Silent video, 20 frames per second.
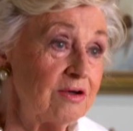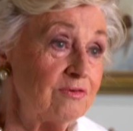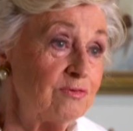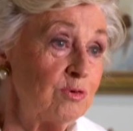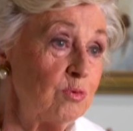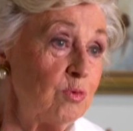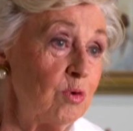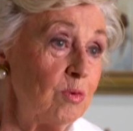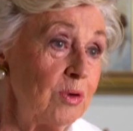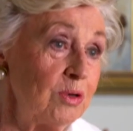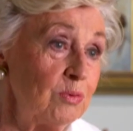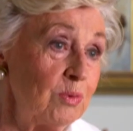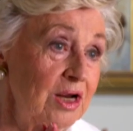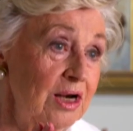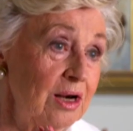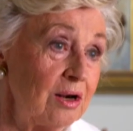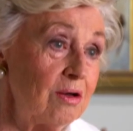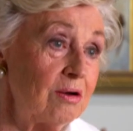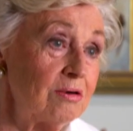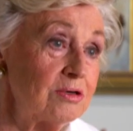if a woman
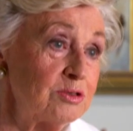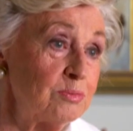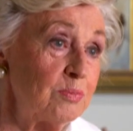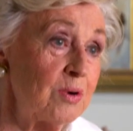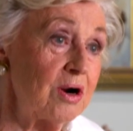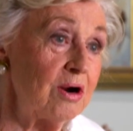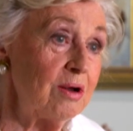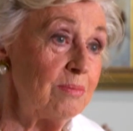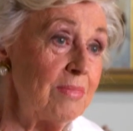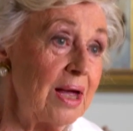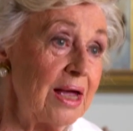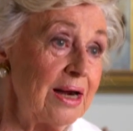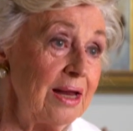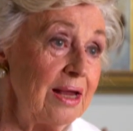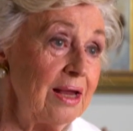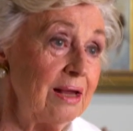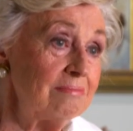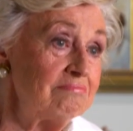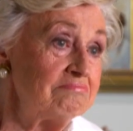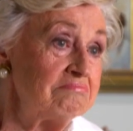went along to borrow
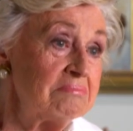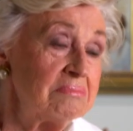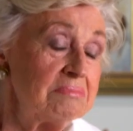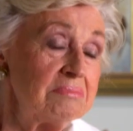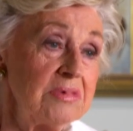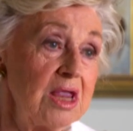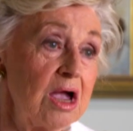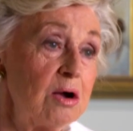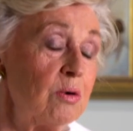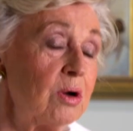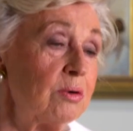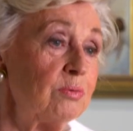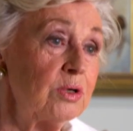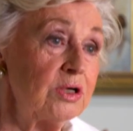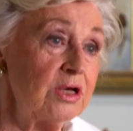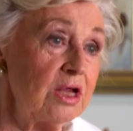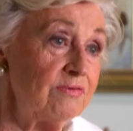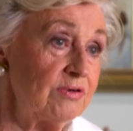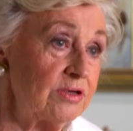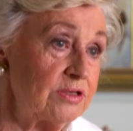money, no one
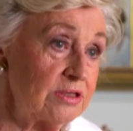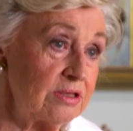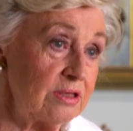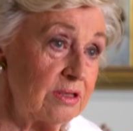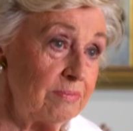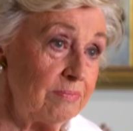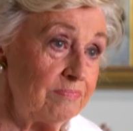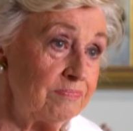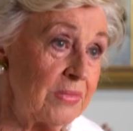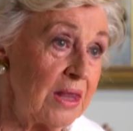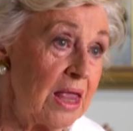would give it to them.